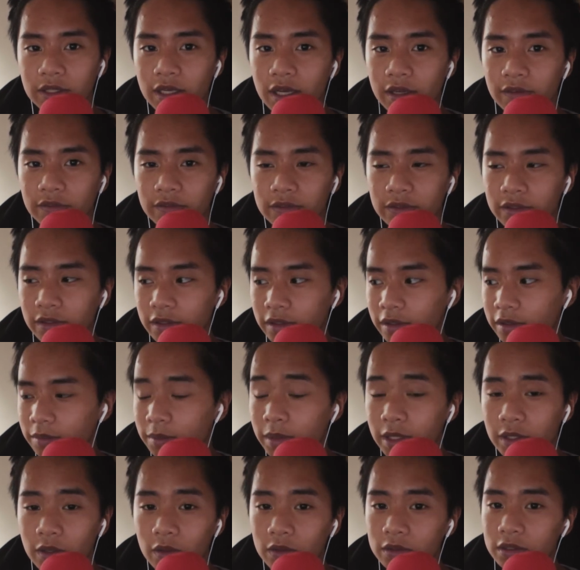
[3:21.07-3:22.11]
get for
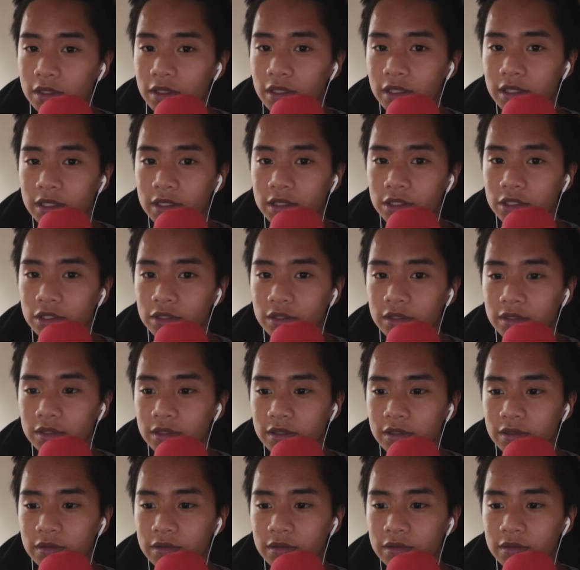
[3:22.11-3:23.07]
Minolta is just